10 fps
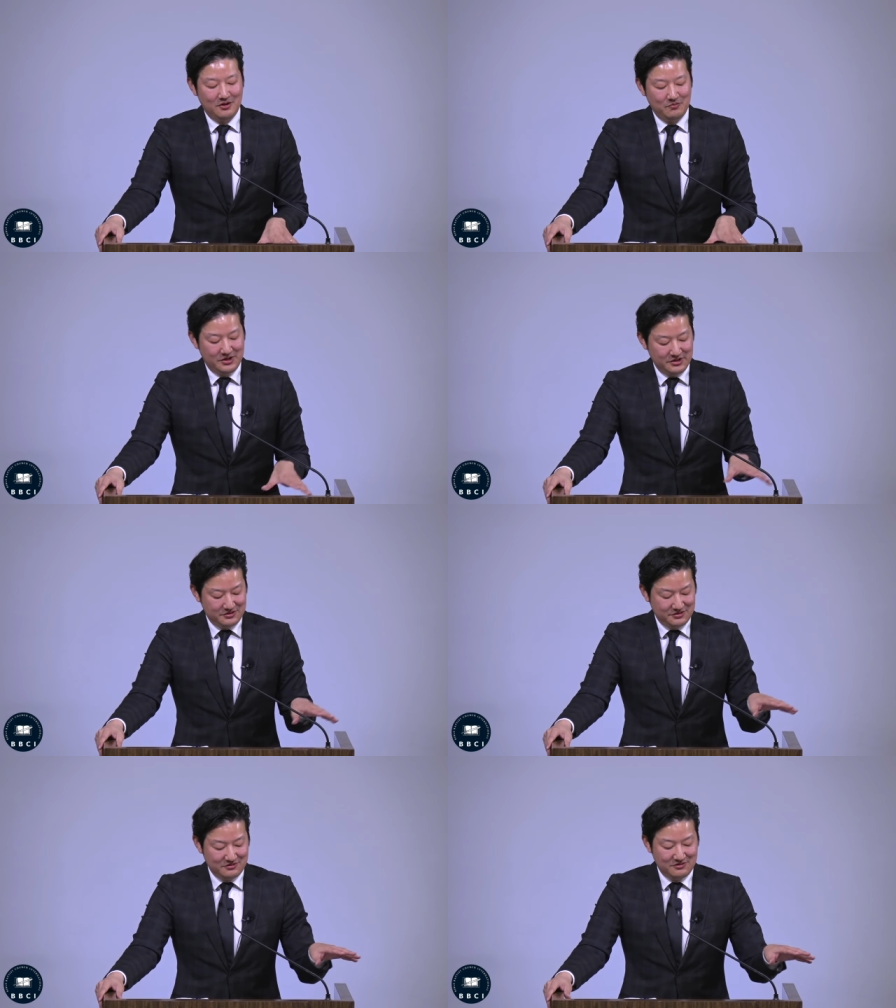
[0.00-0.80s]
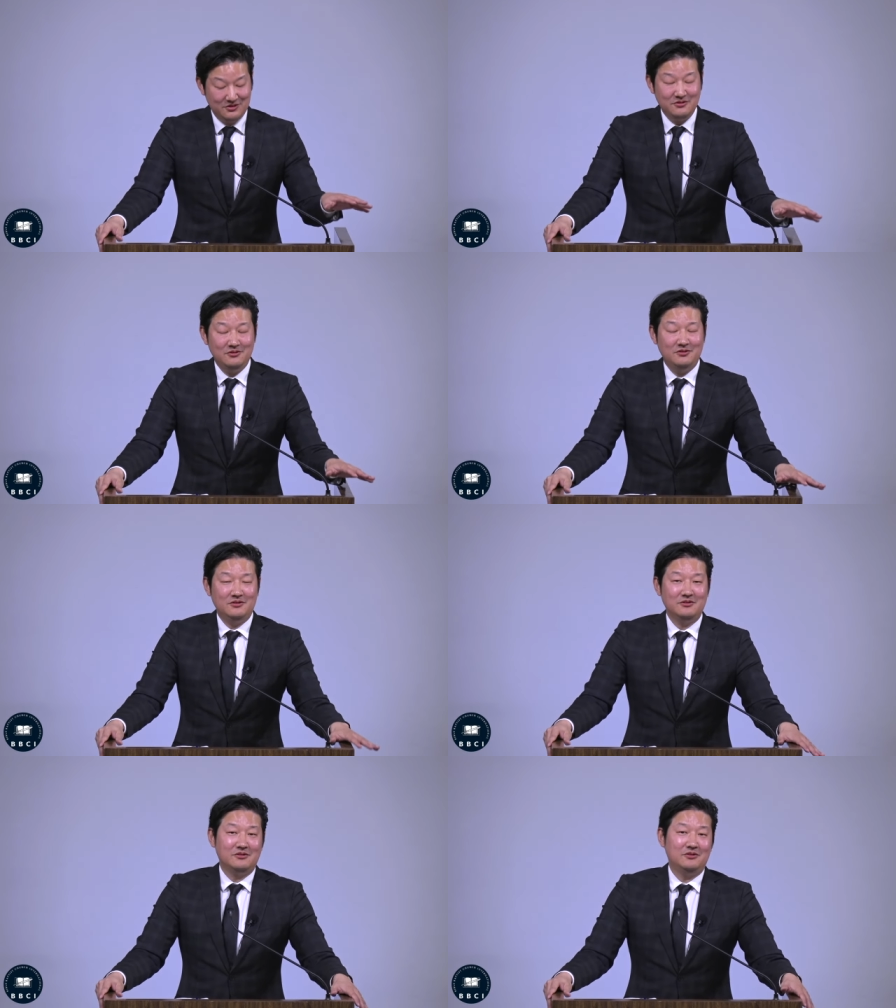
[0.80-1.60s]
Because
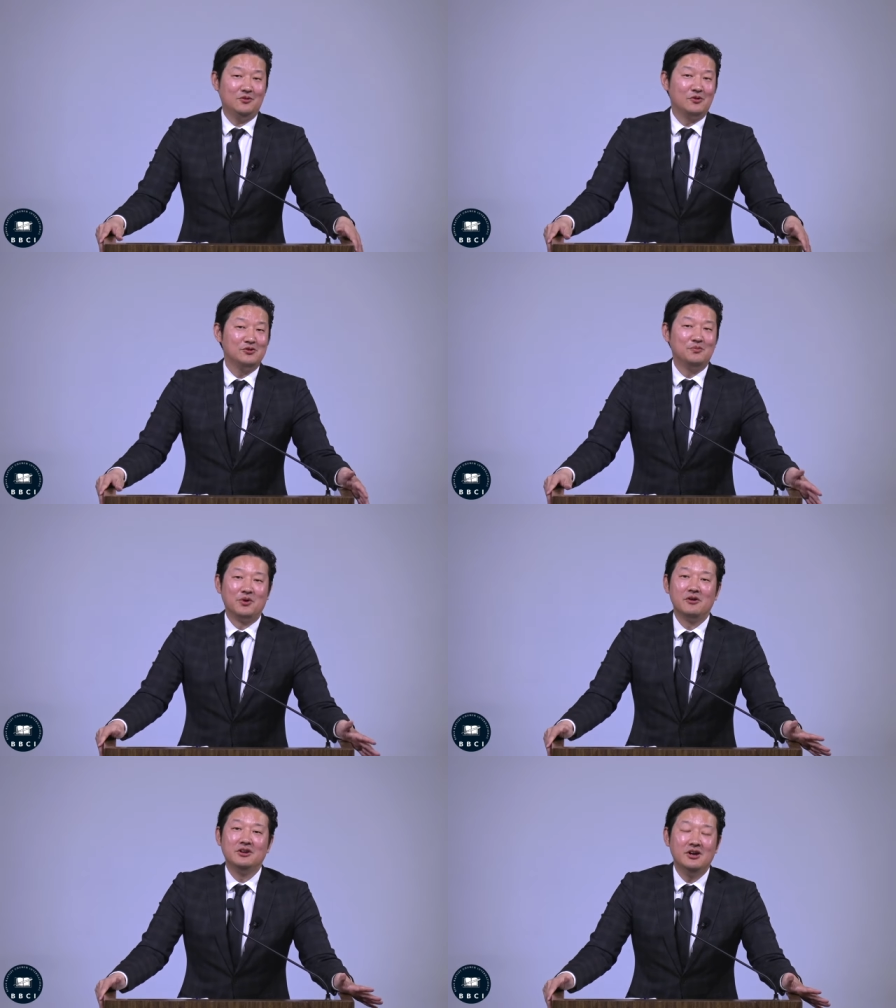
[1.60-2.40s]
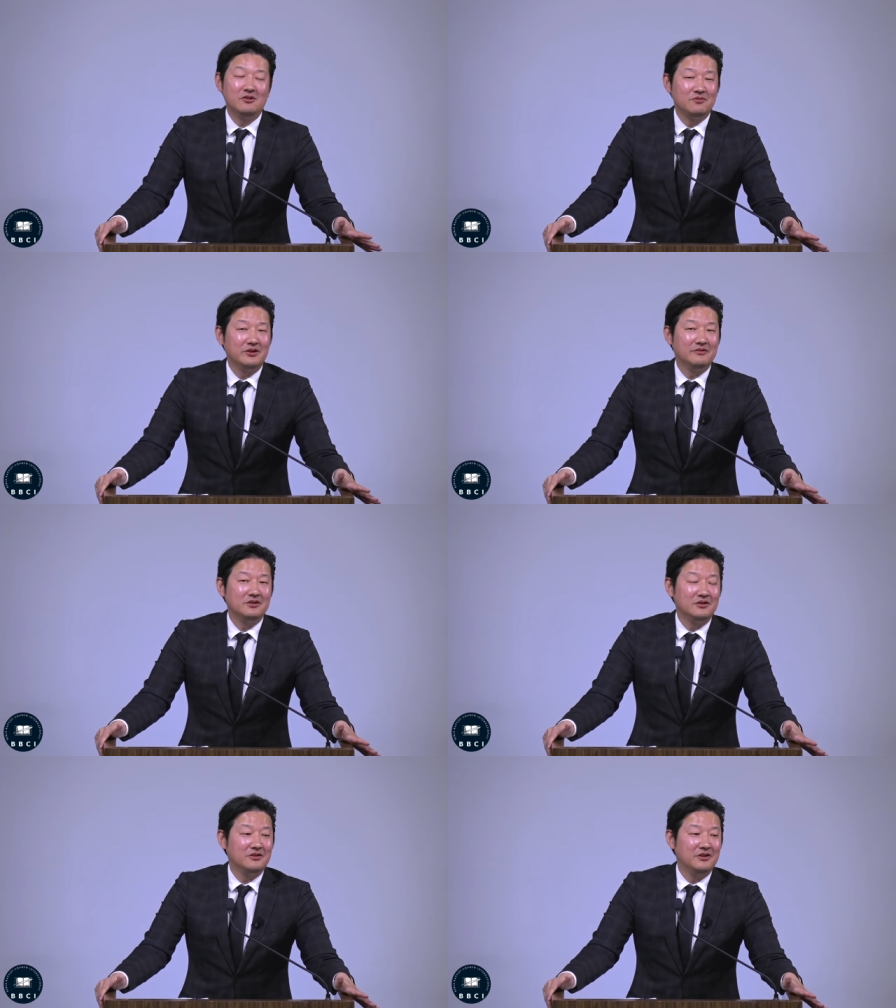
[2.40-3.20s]
you're going to burn in hell forever.
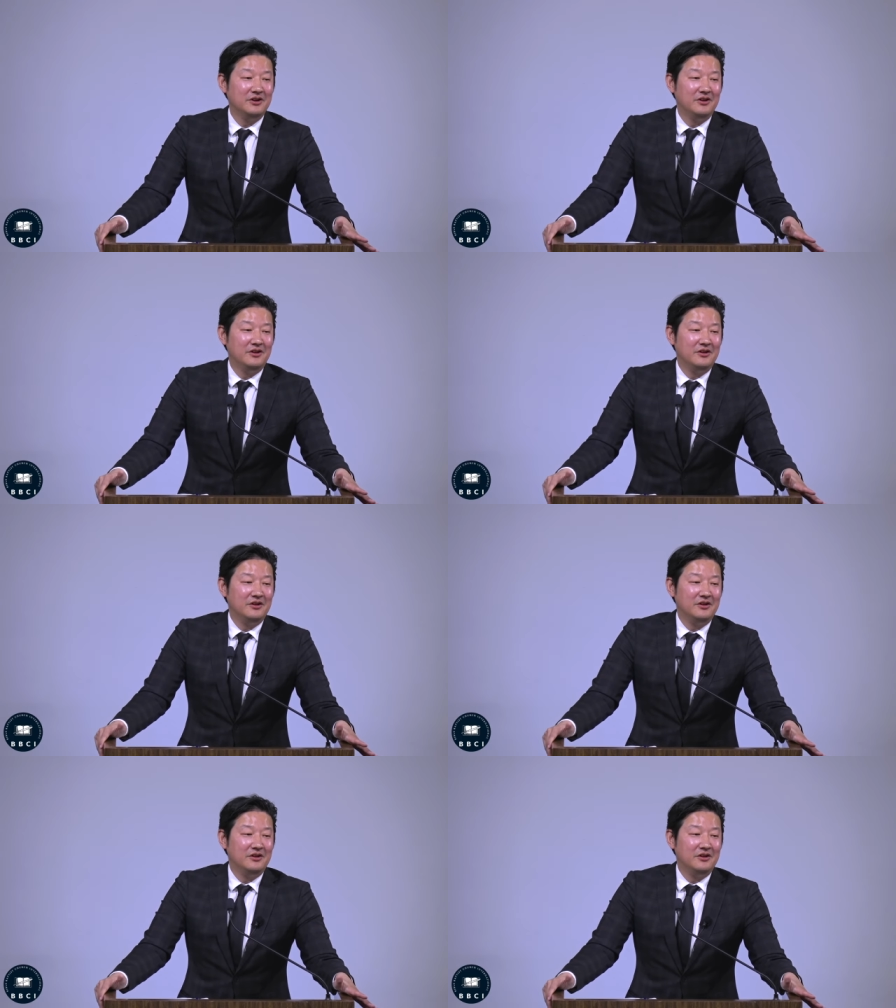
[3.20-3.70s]
Amen.